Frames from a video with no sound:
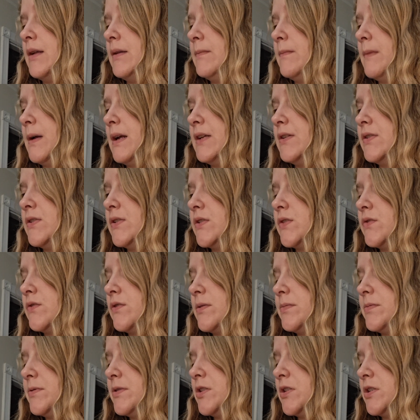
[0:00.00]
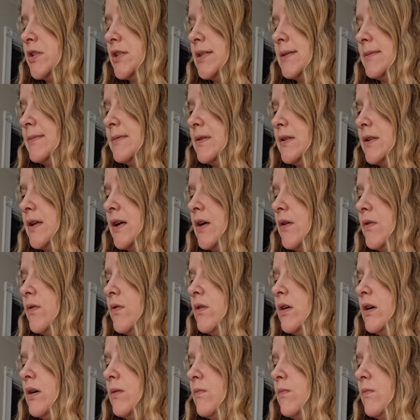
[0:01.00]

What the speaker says: my descriptions below